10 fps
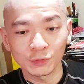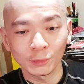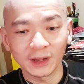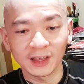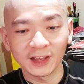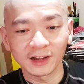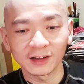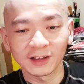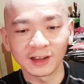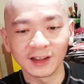with it,
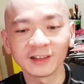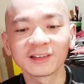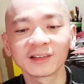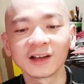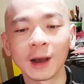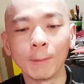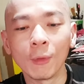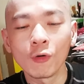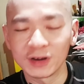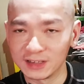it's a
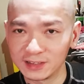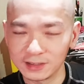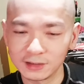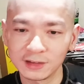bonus.